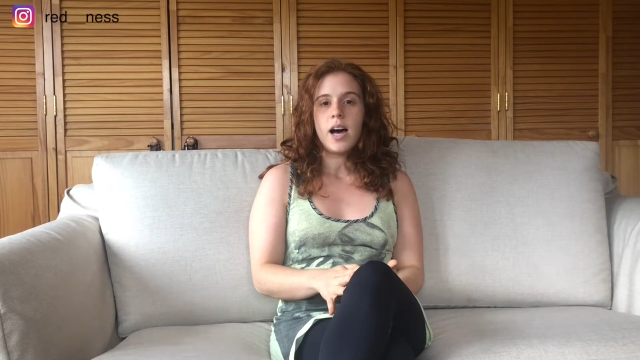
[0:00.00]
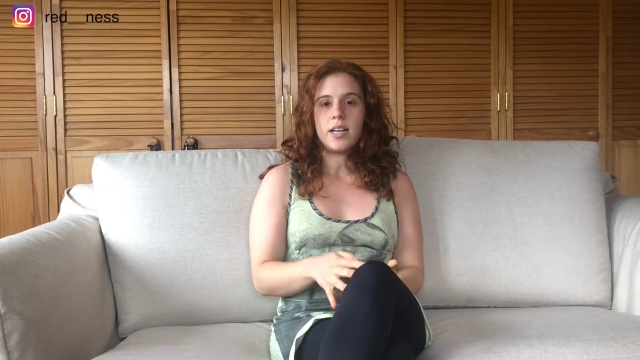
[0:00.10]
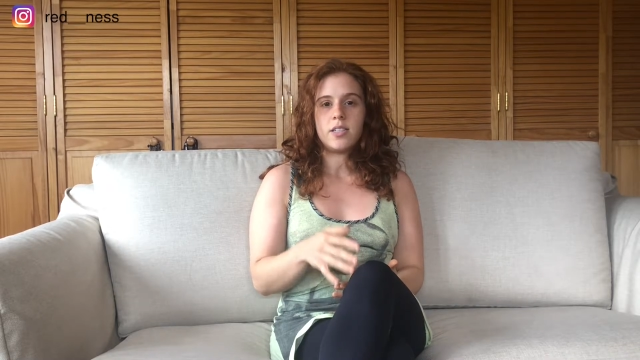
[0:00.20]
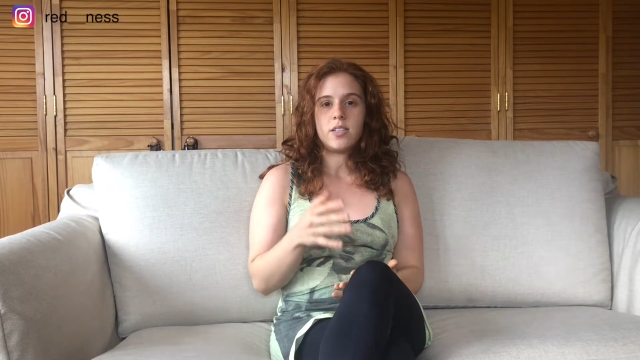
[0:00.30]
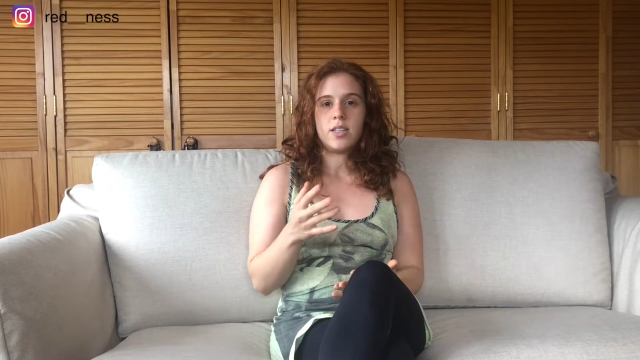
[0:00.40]

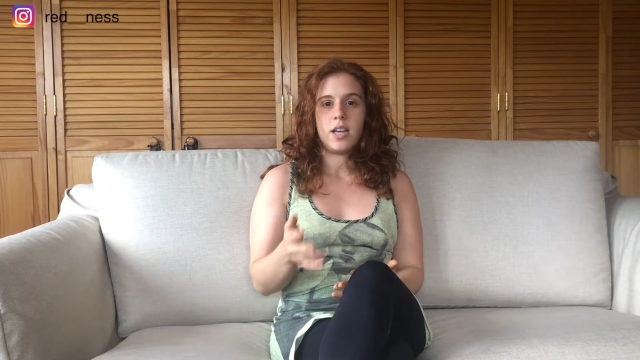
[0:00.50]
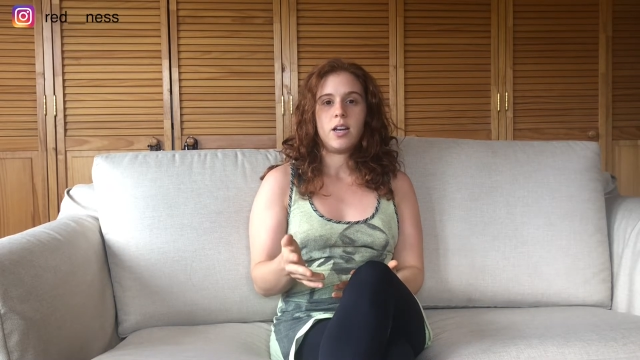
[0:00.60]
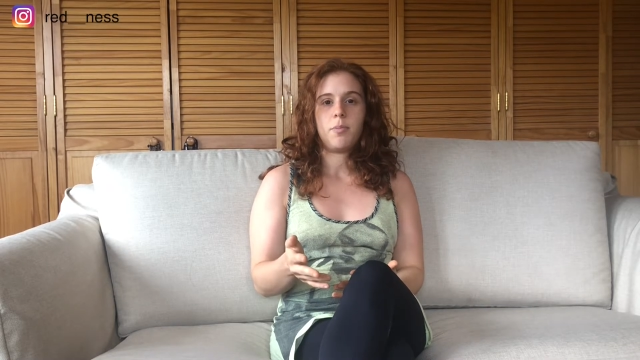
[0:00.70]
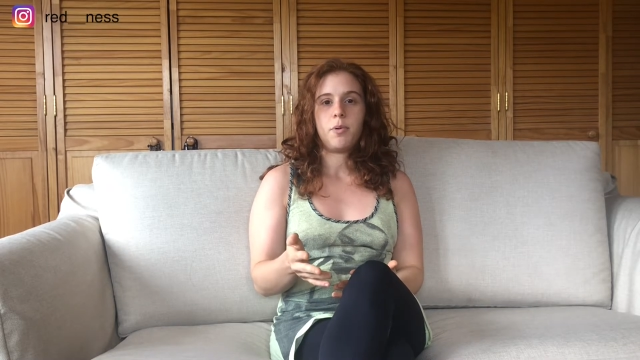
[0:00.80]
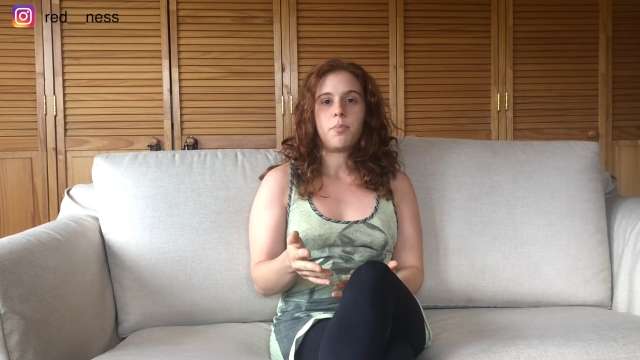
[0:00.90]
a
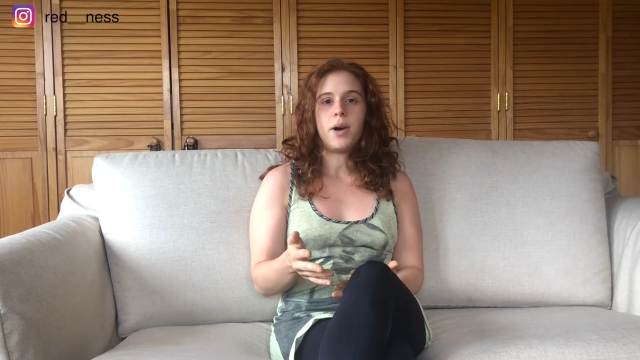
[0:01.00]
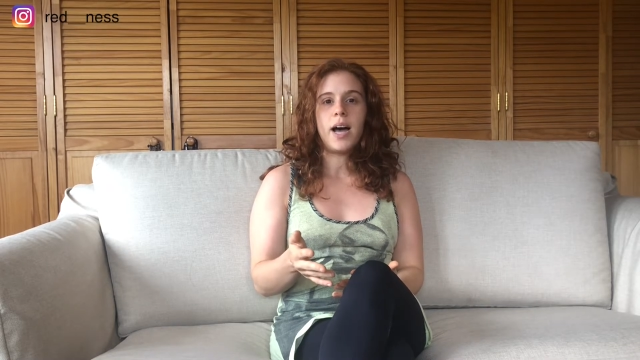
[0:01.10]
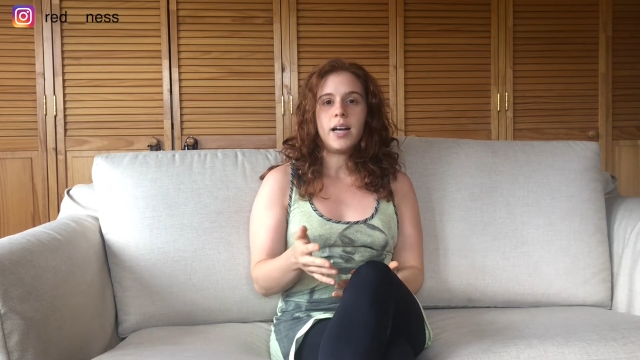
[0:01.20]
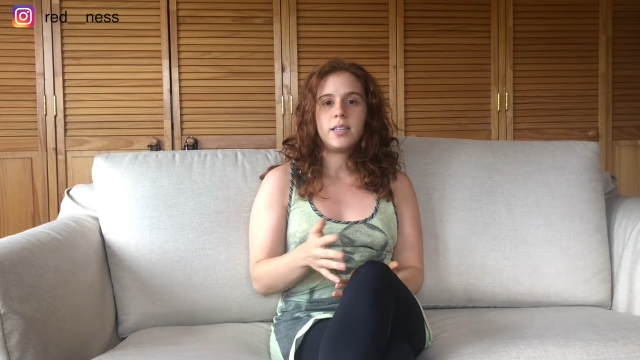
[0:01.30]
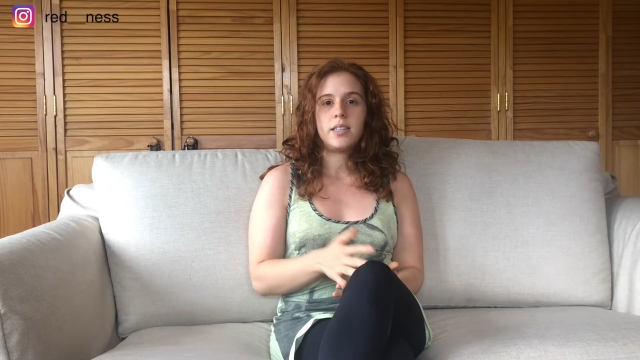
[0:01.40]
sustainable
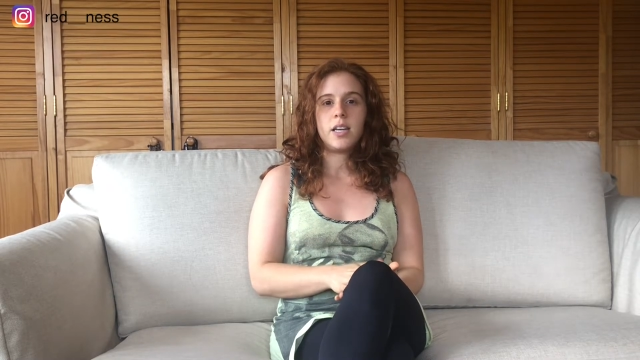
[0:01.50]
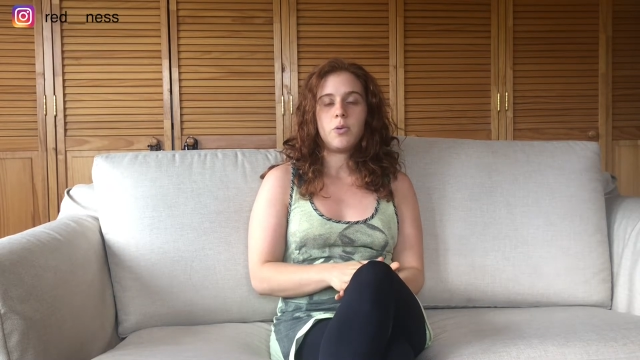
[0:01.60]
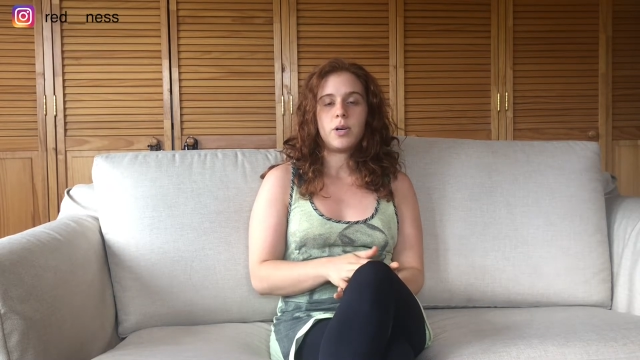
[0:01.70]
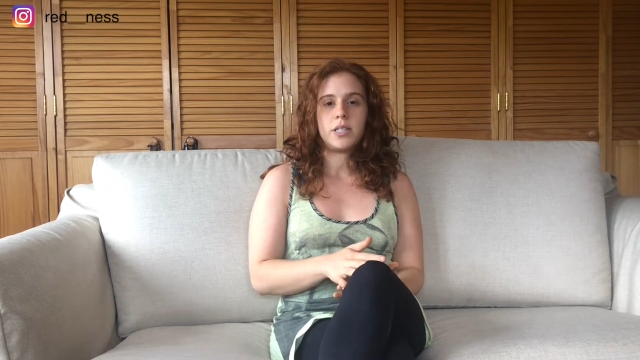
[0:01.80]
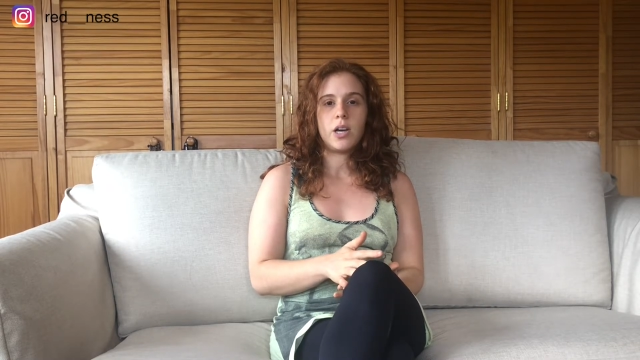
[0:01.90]
brand,
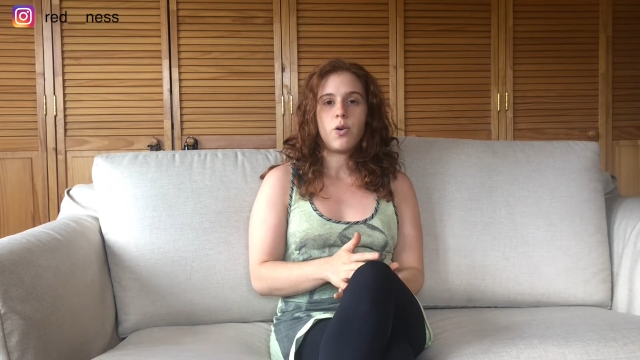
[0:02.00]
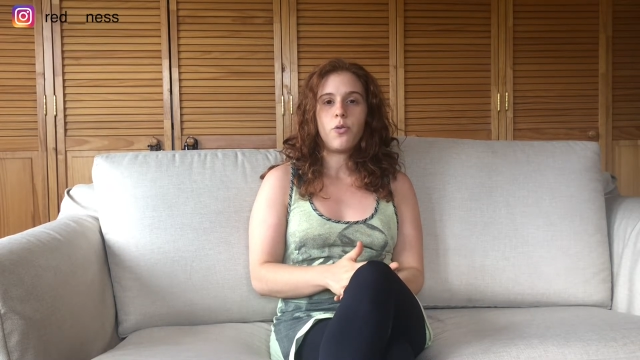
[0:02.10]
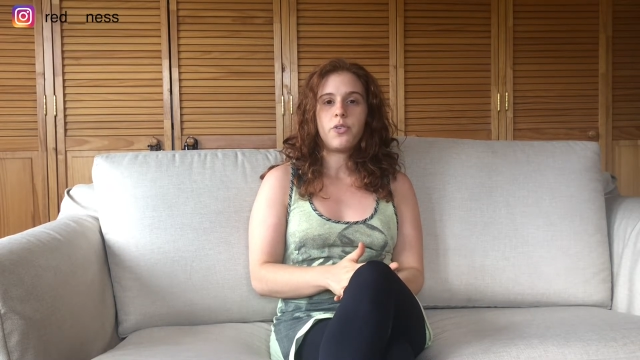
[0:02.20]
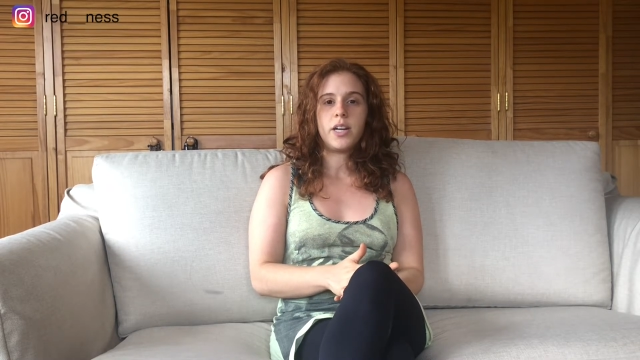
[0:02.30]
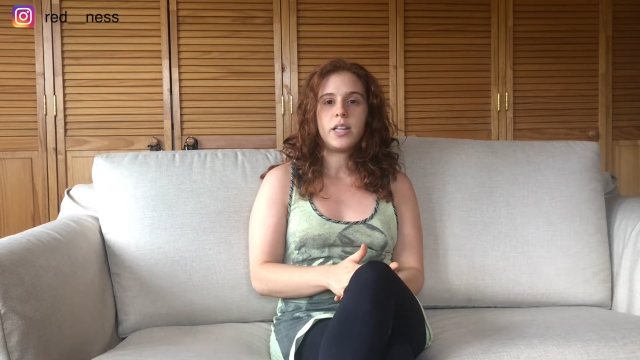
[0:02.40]
it was
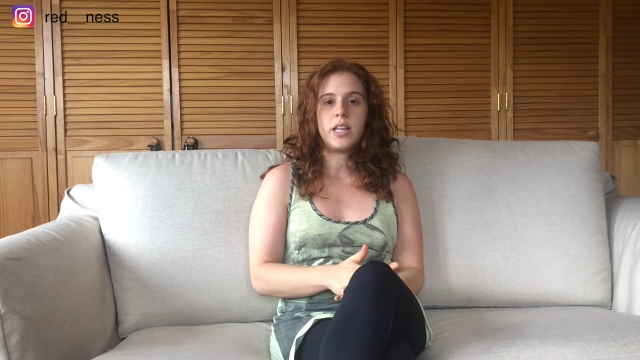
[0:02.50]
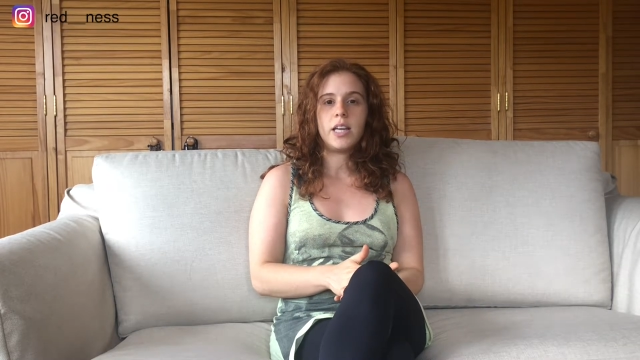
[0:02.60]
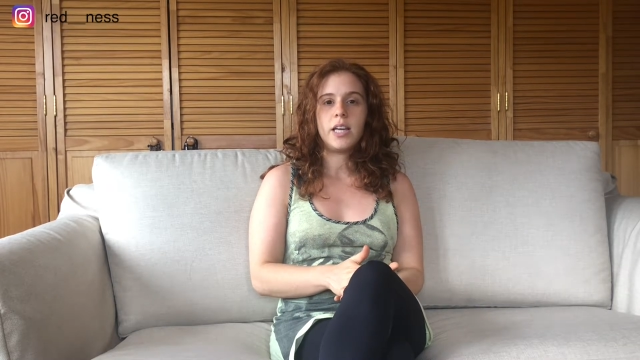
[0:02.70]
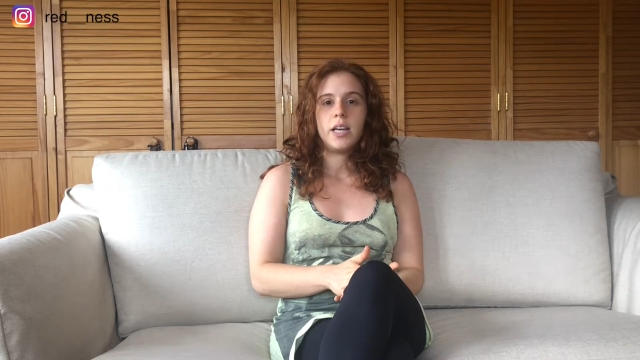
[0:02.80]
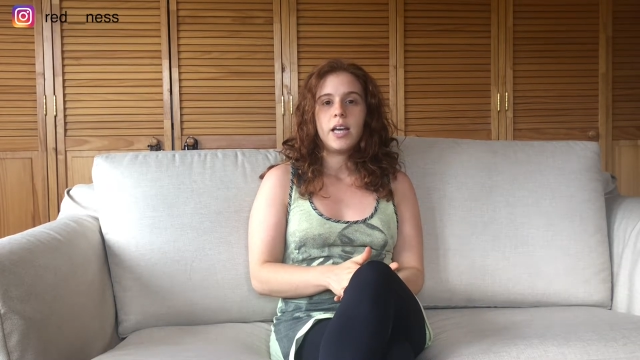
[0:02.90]

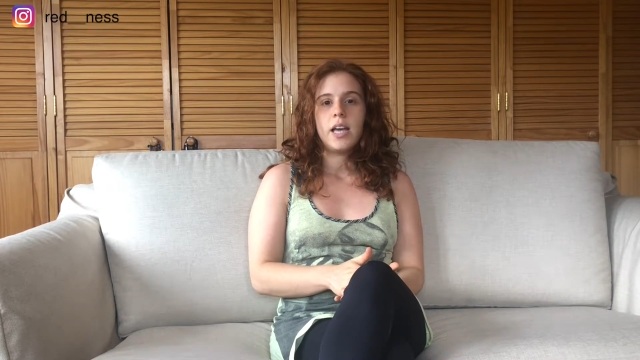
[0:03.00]
eco-friendly,